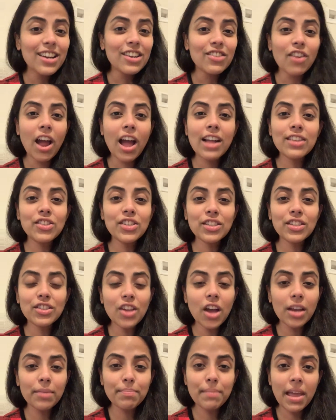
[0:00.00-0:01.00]
Raj is
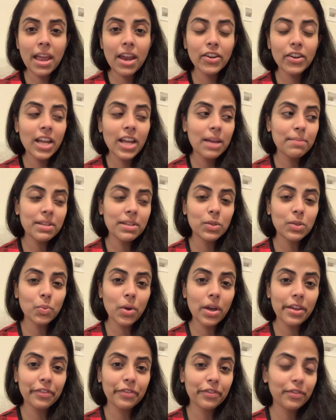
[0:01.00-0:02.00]
not married. I'm his
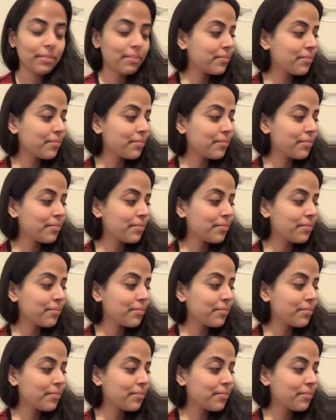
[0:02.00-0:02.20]
wife.